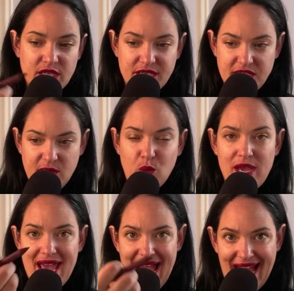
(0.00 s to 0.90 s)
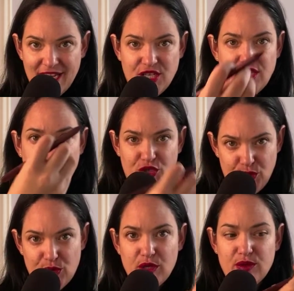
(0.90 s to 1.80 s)
Did we actually
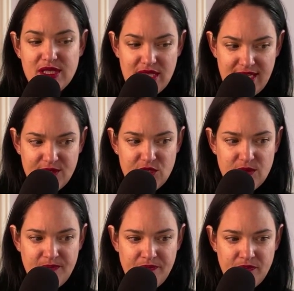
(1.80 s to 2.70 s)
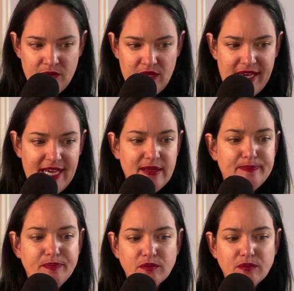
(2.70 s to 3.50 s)
do those things? Okay.